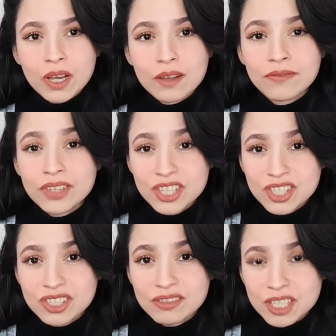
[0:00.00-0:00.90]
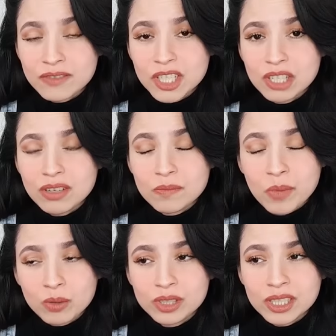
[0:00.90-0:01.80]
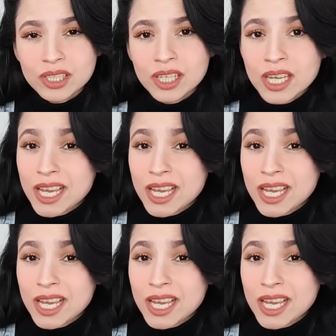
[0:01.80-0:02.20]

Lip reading: finish this video and post it,